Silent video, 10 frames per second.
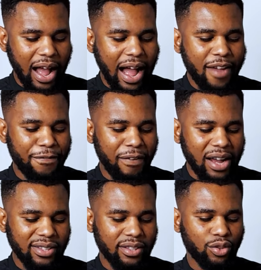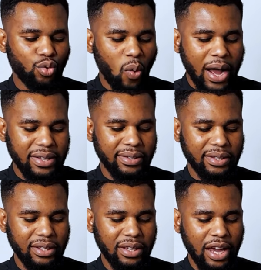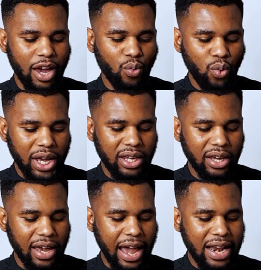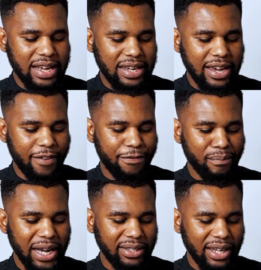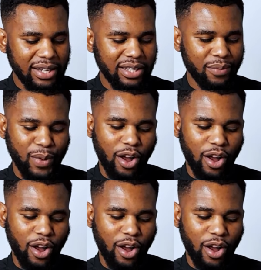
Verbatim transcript: I fast twice a week and give my tithe and my